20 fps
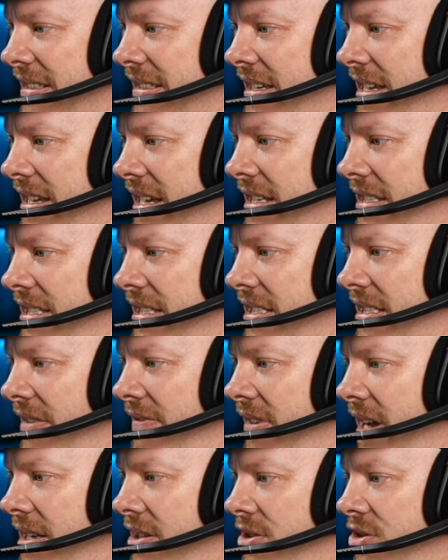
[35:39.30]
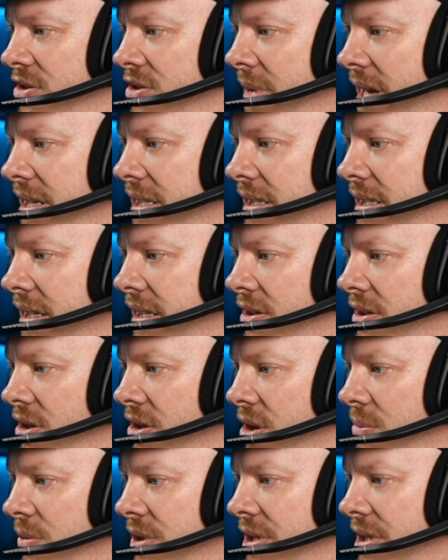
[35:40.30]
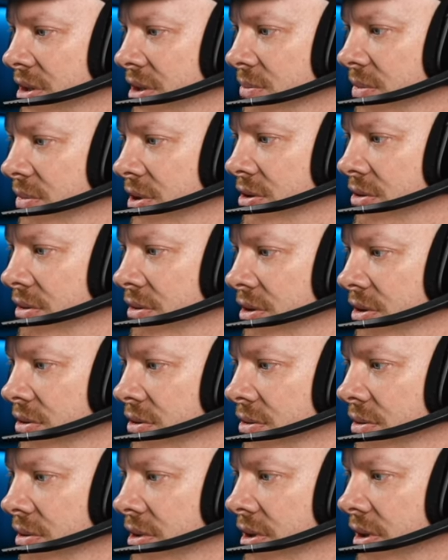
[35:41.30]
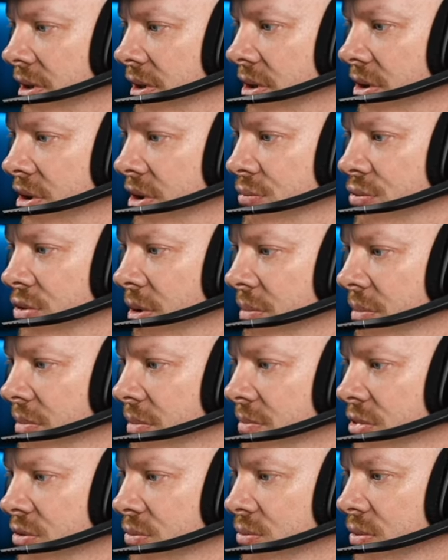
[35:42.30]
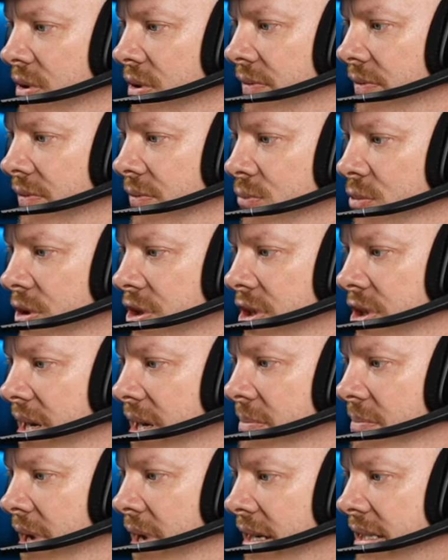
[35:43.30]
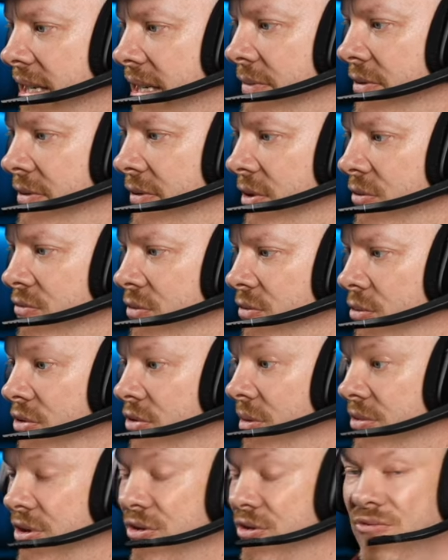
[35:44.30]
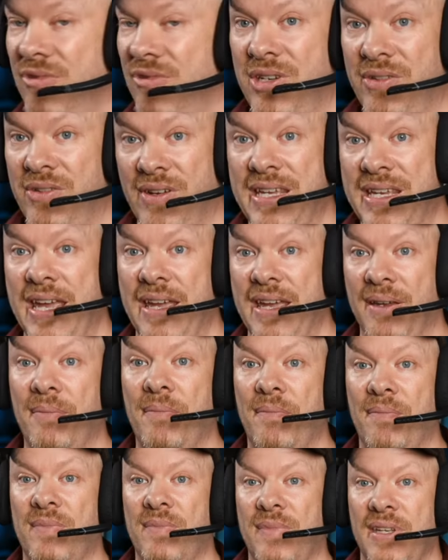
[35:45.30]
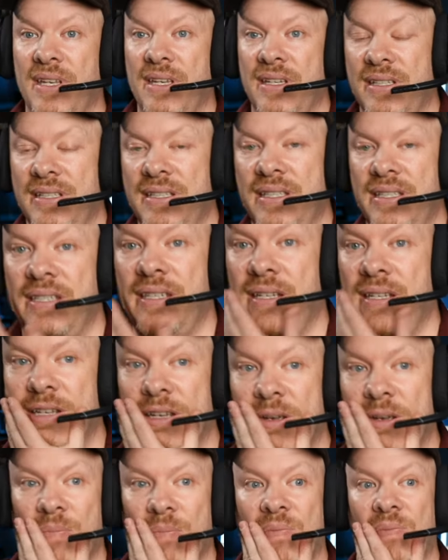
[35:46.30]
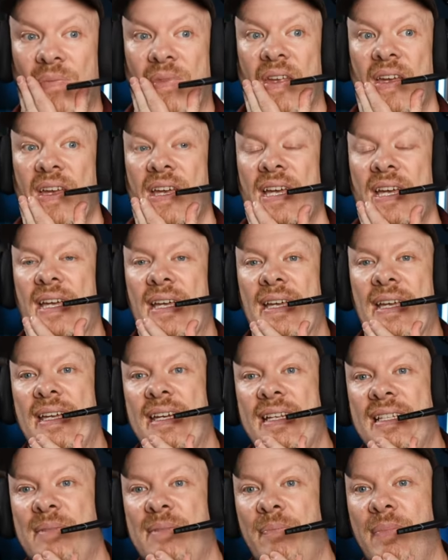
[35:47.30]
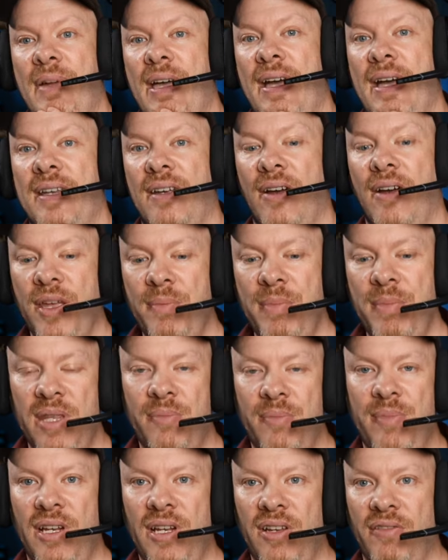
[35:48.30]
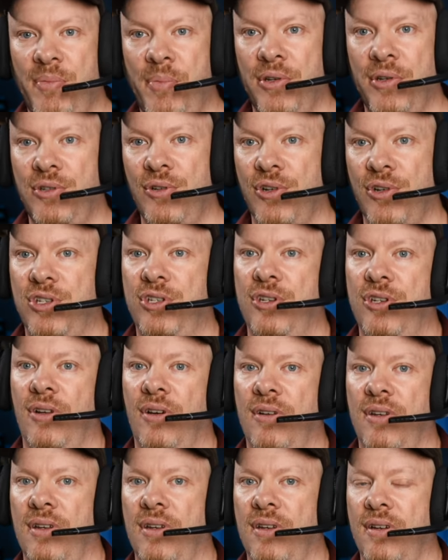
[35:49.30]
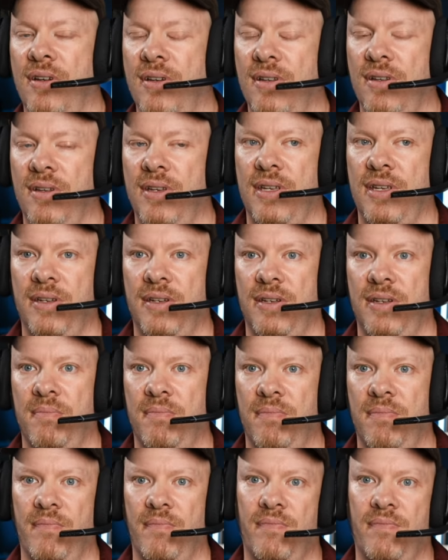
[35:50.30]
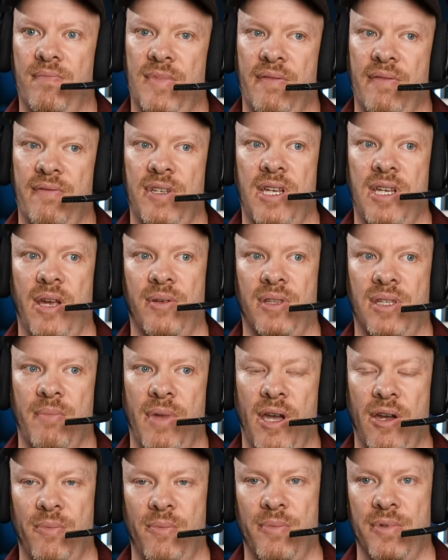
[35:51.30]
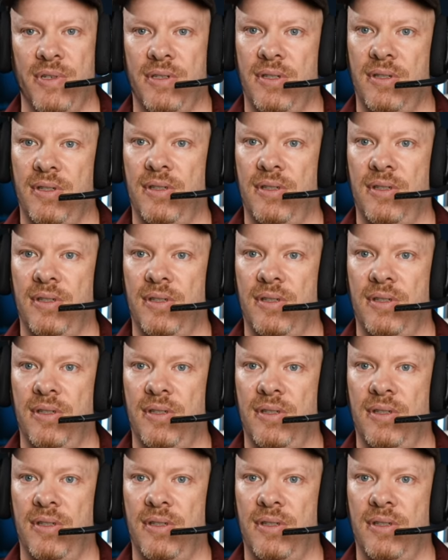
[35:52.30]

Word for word: Insects have had a dramatic decline, which is a result of causing a lot of problems with which impacts everything from crops to greenery. Yeah, it's um, it's bad. I'm in the middle of a production on a on a, um, a video at the moment.